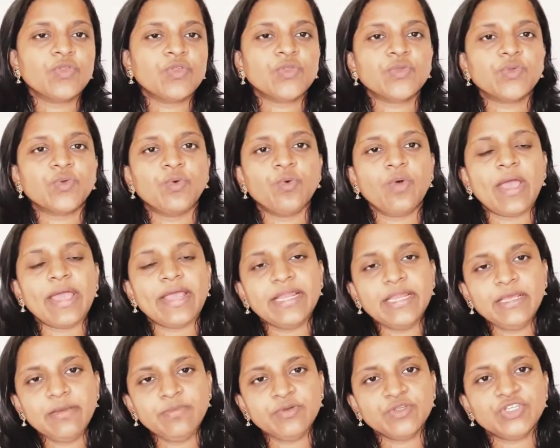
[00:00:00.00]
So
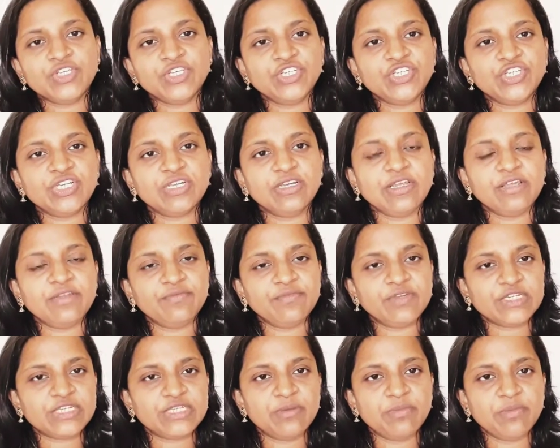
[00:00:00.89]
any position
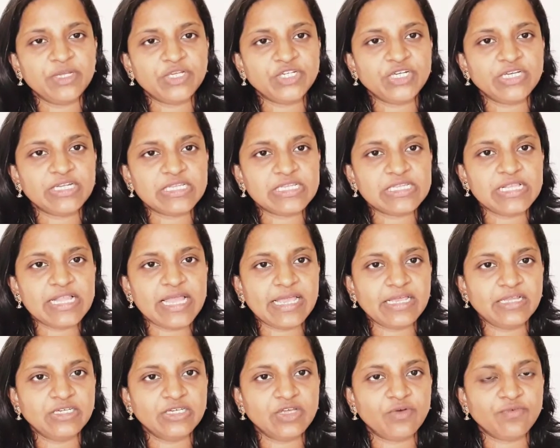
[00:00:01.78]
in which the patient is
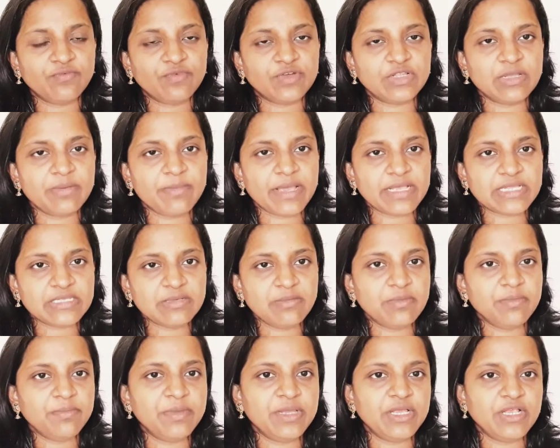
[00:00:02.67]
lying down for the
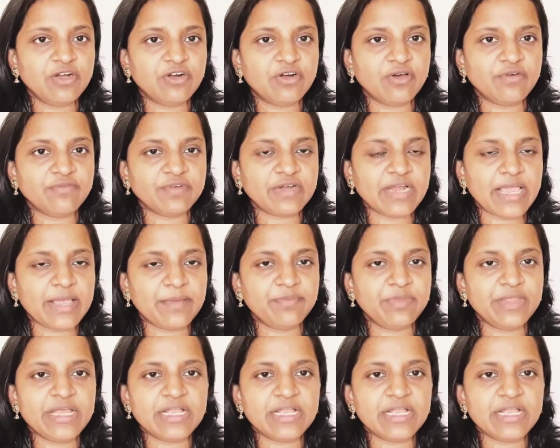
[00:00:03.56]
maximum period of time,